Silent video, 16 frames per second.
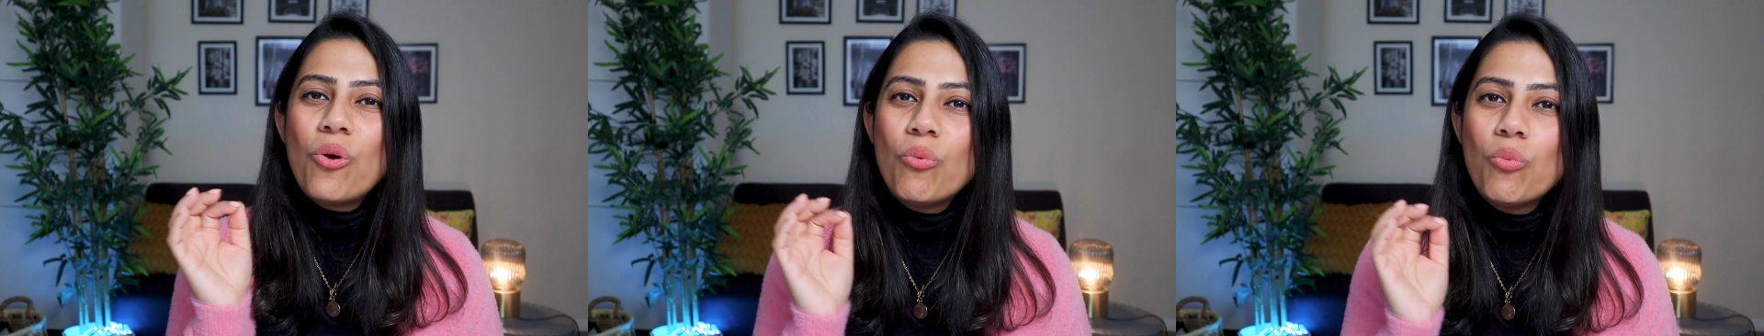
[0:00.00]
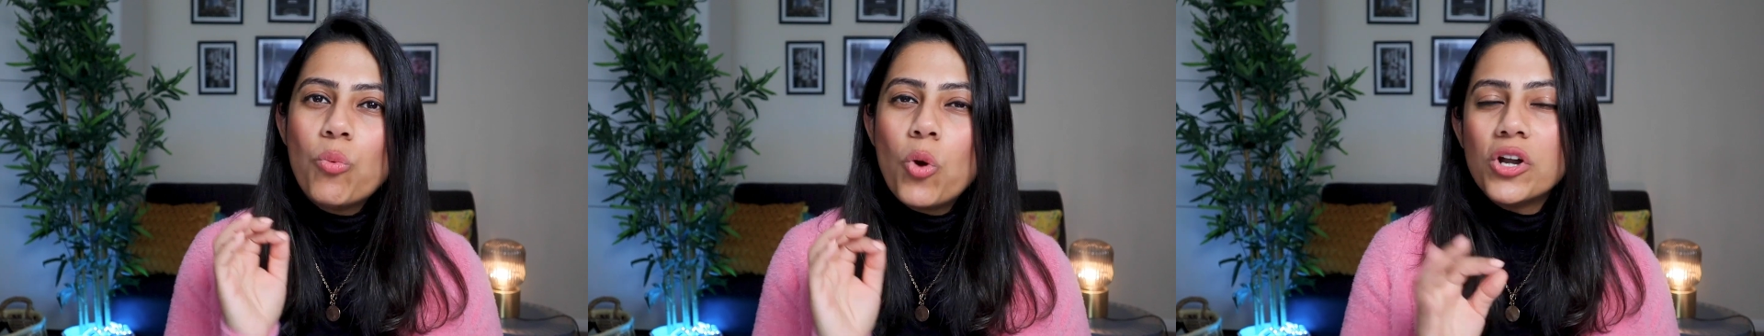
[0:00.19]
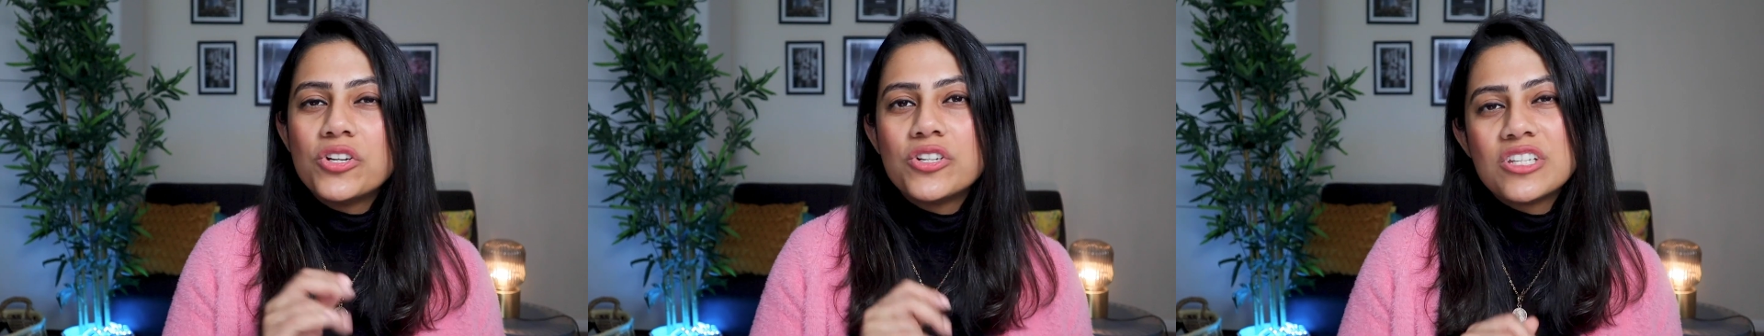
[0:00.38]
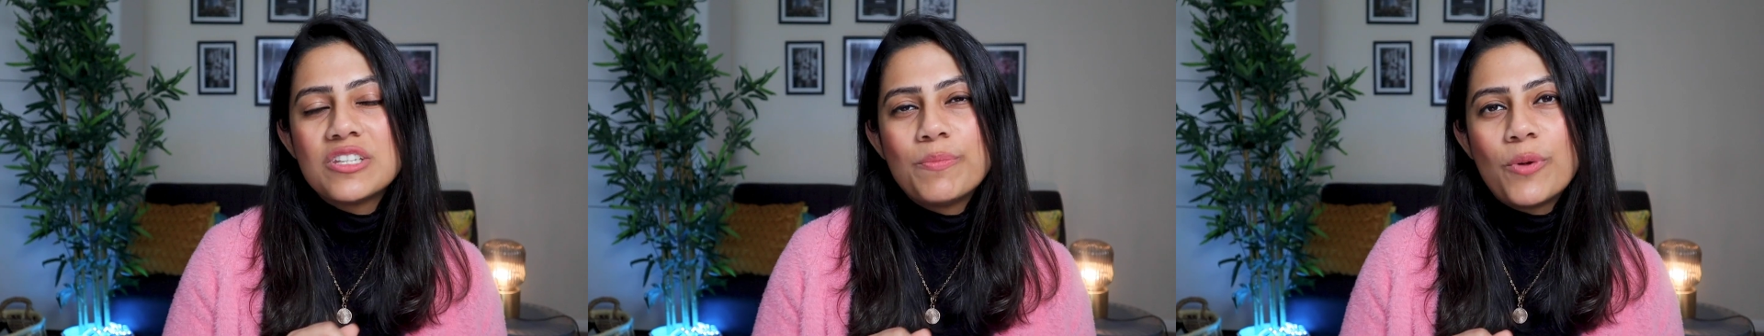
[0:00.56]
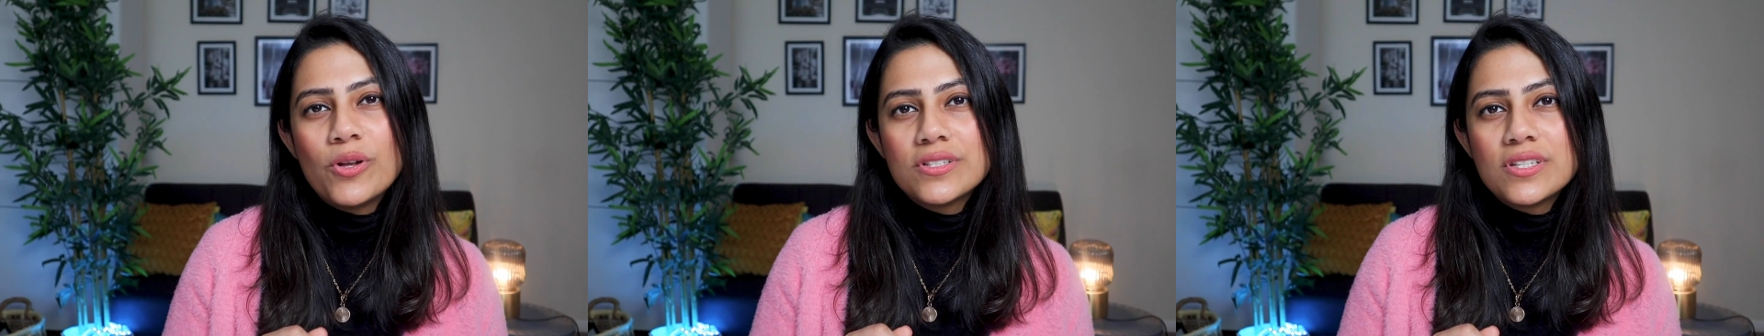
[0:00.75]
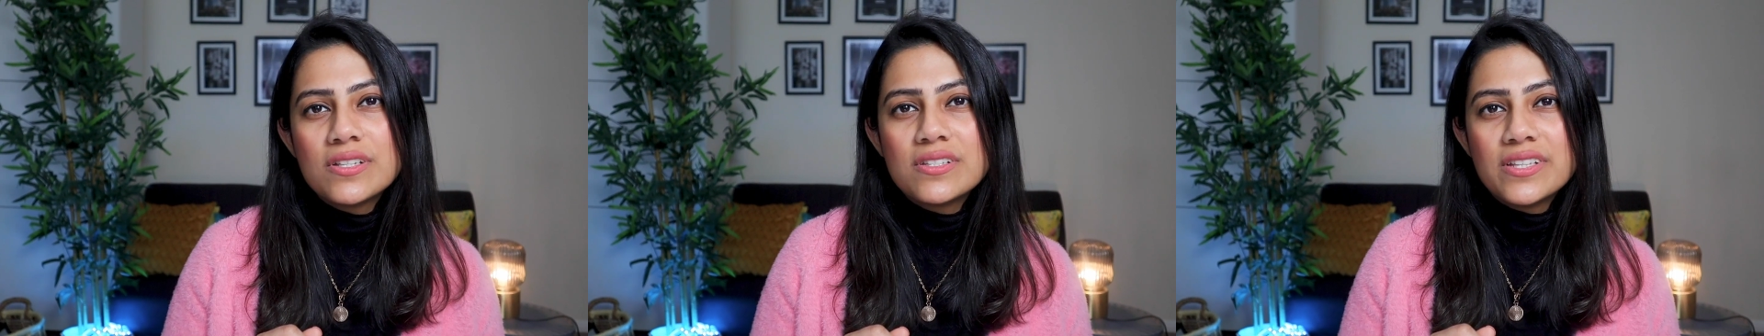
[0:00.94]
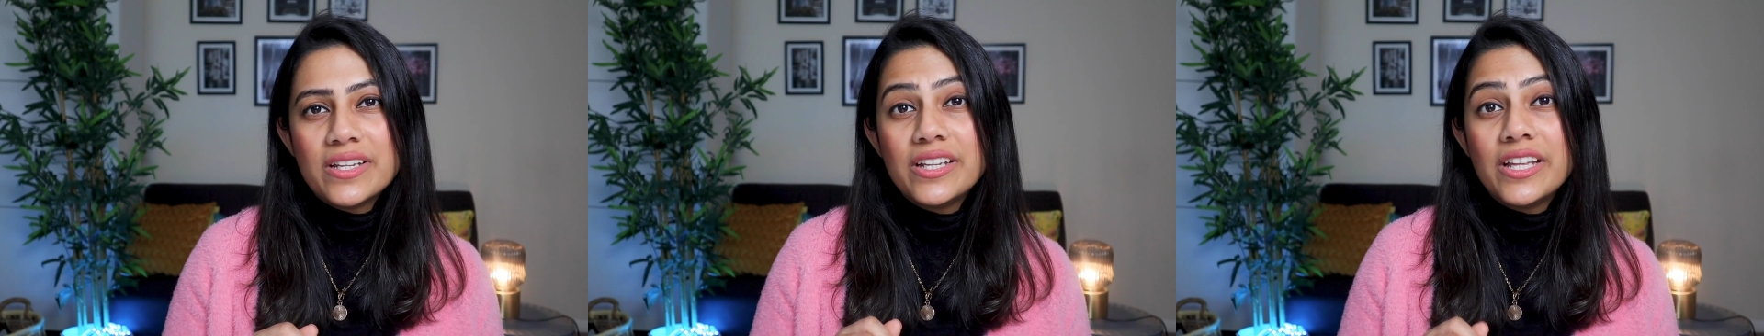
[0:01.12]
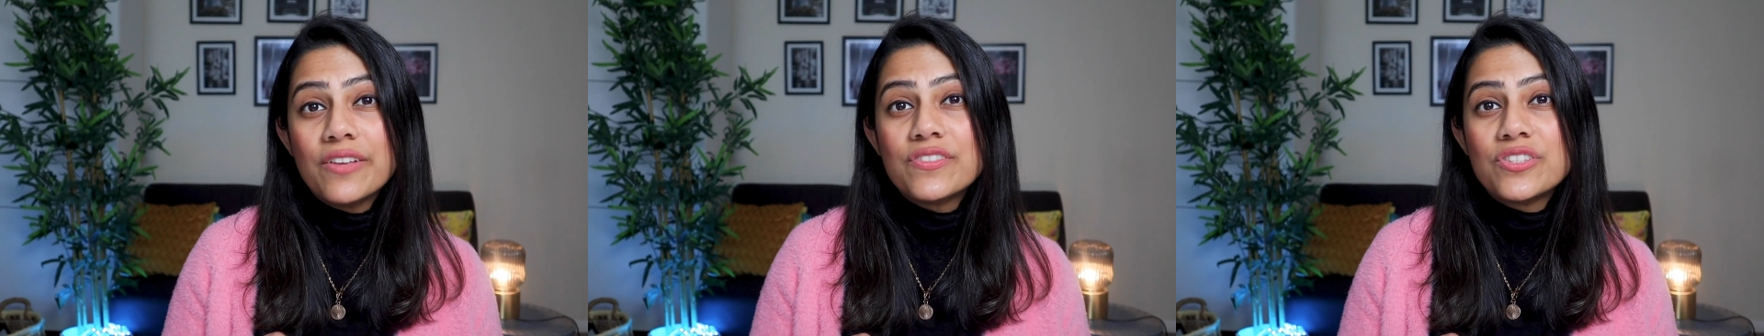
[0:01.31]
what responses
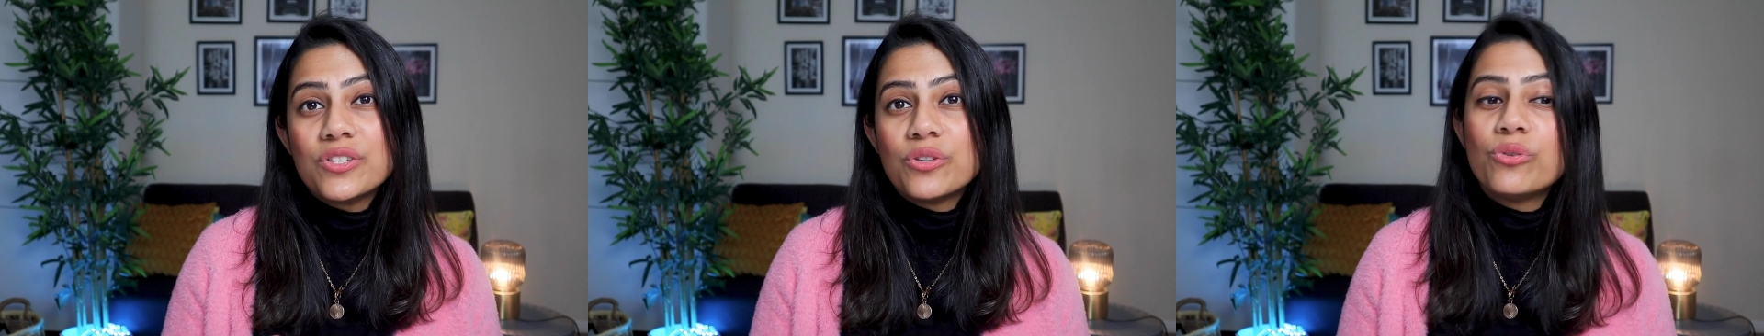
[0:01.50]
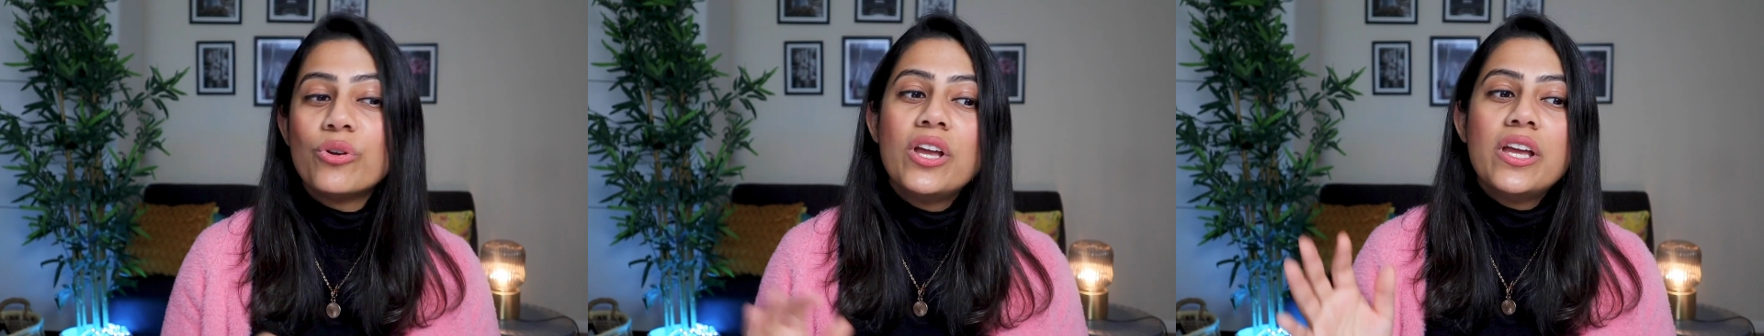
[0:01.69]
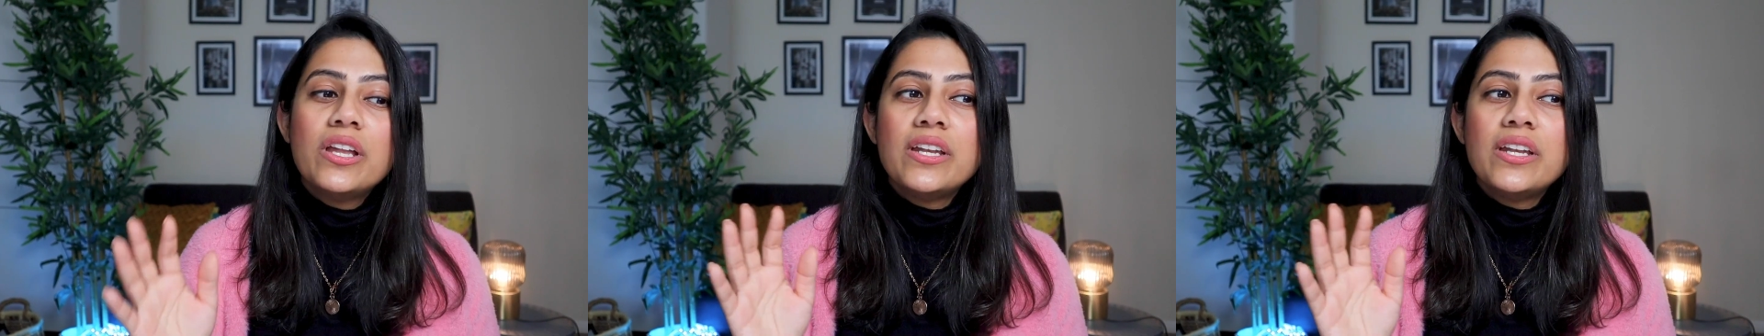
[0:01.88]
it gives you.